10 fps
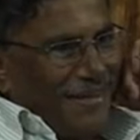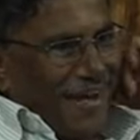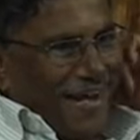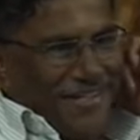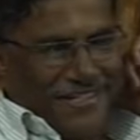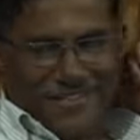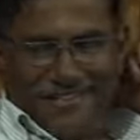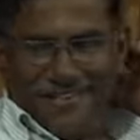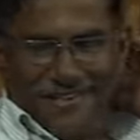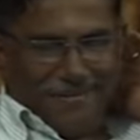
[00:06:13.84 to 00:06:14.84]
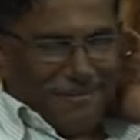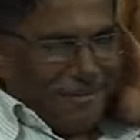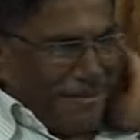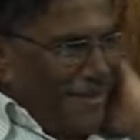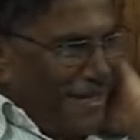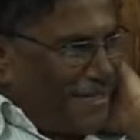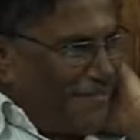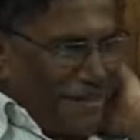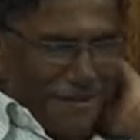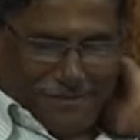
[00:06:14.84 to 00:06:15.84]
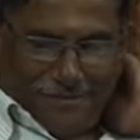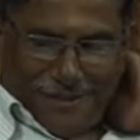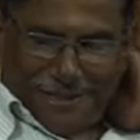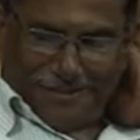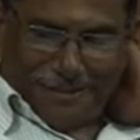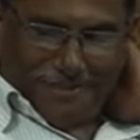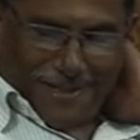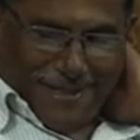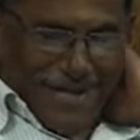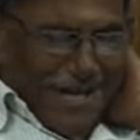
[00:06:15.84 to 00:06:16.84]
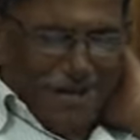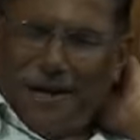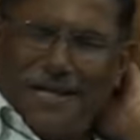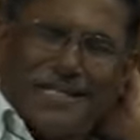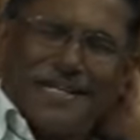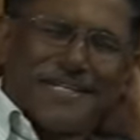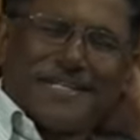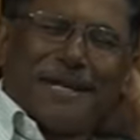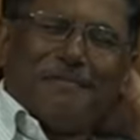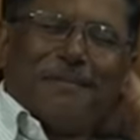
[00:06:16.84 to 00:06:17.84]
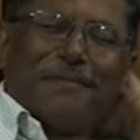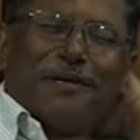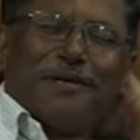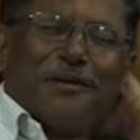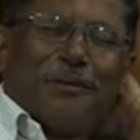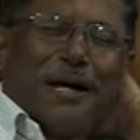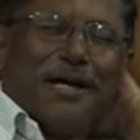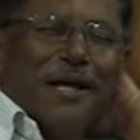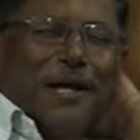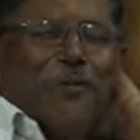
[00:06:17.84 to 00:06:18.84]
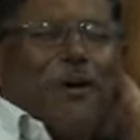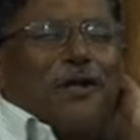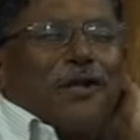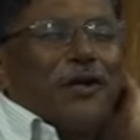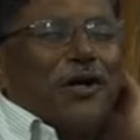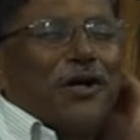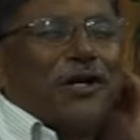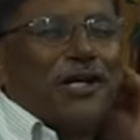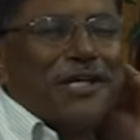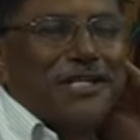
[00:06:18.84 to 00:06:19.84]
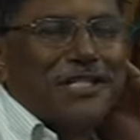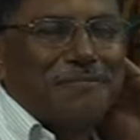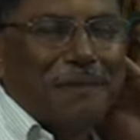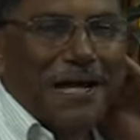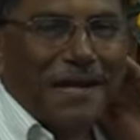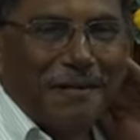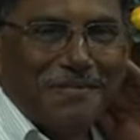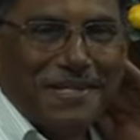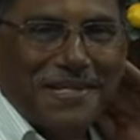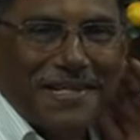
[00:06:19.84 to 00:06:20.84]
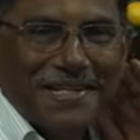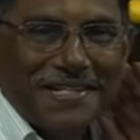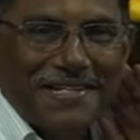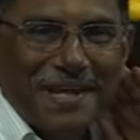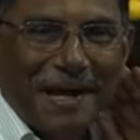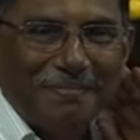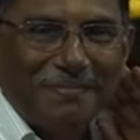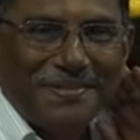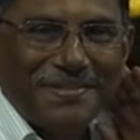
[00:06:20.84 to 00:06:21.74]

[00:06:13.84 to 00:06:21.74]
I still remember. That's my first memory. I cherish that memory. Why? One of the godliest man. I'm sitting in his lap.